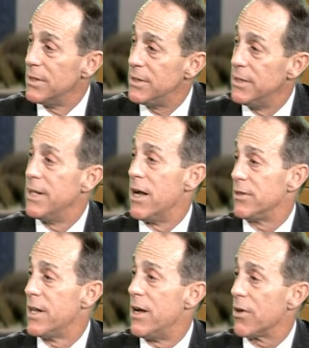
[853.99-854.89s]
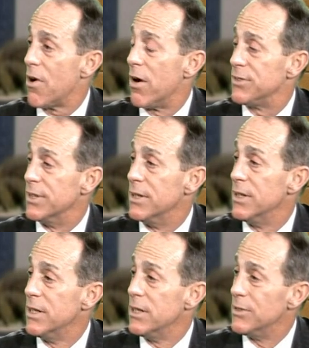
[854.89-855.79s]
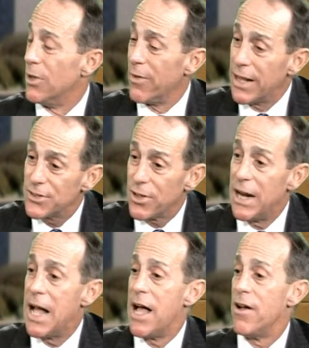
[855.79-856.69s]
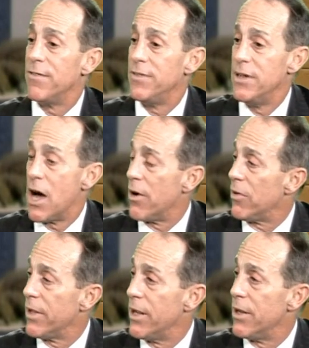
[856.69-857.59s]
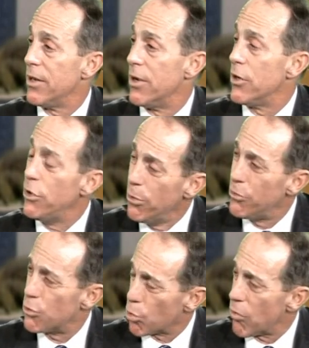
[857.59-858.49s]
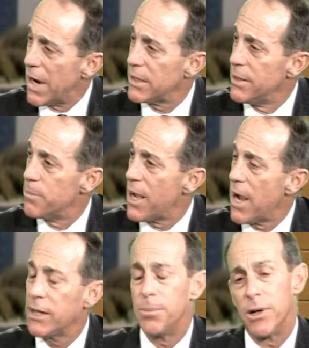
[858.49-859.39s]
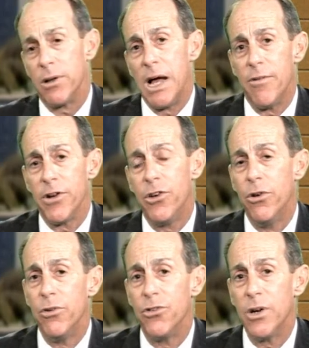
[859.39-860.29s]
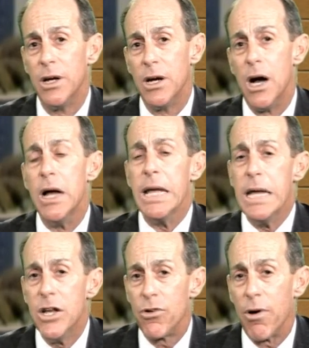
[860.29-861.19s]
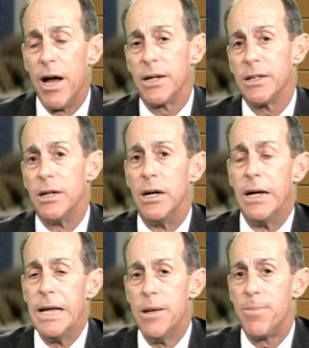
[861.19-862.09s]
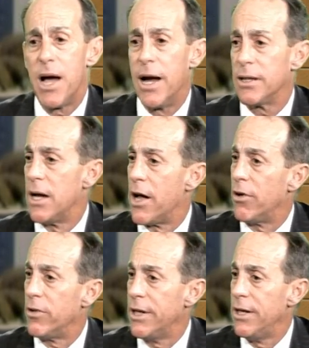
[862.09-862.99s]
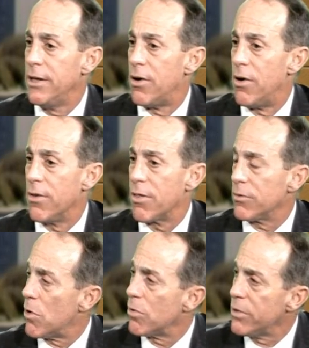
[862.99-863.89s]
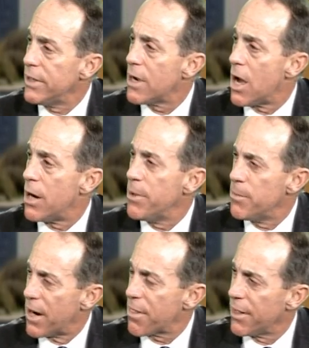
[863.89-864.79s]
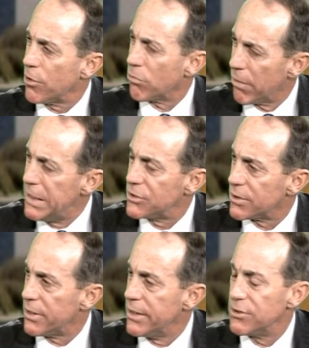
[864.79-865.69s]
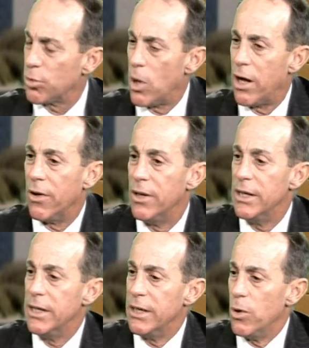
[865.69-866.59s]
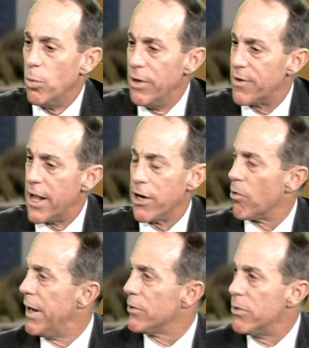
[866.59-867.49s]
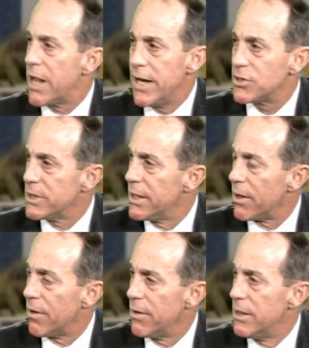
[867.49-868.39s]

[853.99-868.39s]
to downtown Carson. So that's going to have not only a huge direct impact, but it'll have a huge indirect impact, not only on the local economy, but I think regionally as well. We've got a great location here,